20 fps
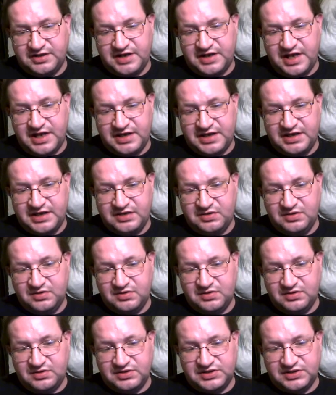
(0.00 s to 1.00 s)
and
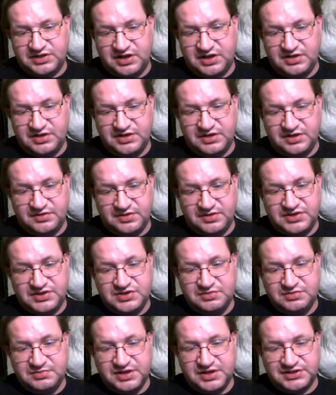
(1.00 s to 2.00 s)
killed her son nearly
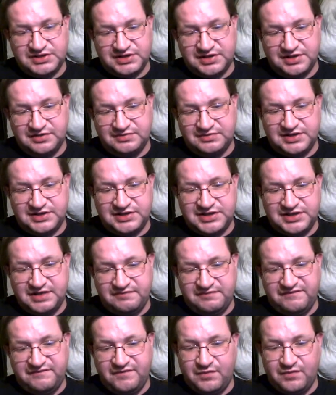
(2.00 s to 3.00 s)
2 months ago to
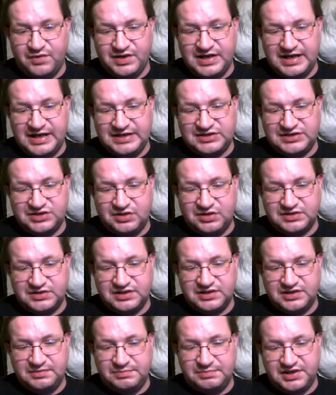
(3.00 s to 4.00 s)
step forward and talk
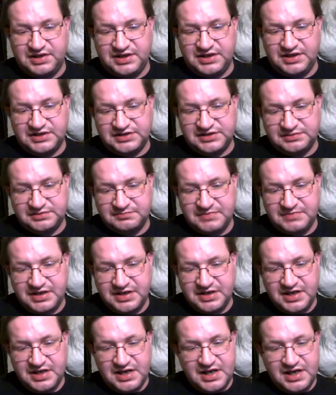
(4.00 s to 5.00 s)
to the police.
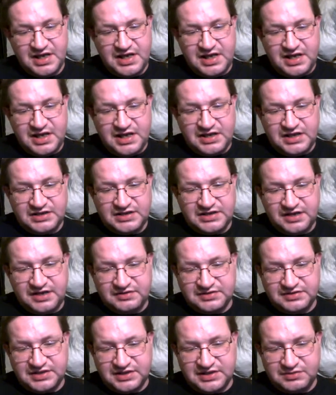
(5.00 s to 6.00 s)

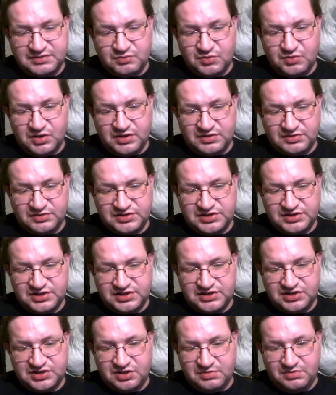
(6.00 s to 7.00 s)
Scales doesn't want her
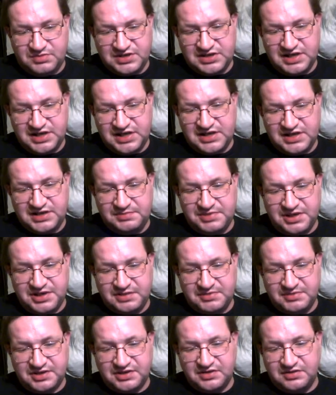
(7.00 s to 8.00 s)
son's homicide to
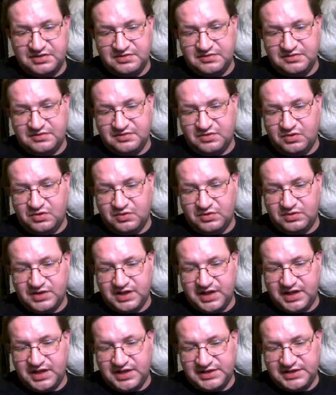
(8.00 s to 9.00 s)
become a cold
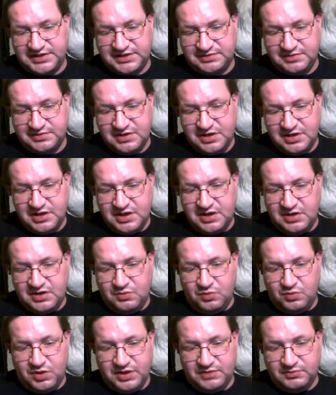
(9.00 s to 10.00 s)
case,
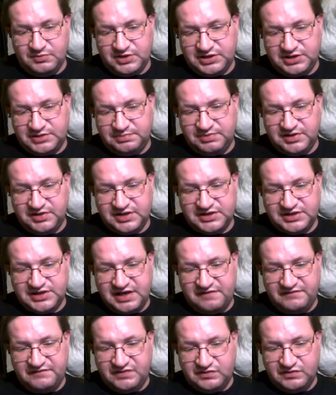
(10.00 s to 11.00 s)
one in which the police
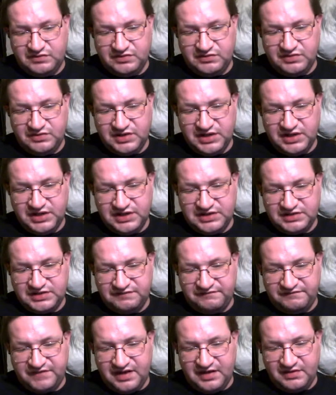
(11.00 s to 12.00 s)
have no new leads to
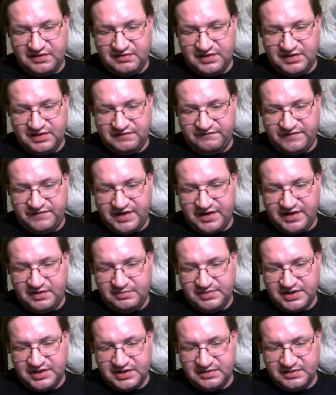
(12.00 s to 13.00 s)
follow and the file
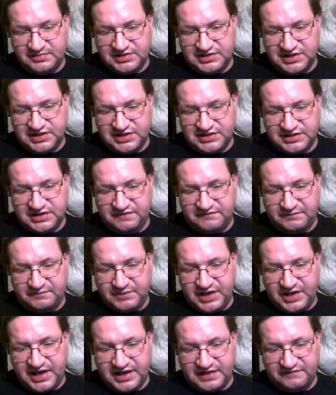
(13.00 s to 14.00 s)
becomes dusty
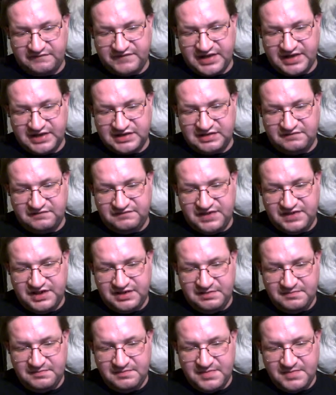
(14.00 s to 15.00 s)
from lack of activity.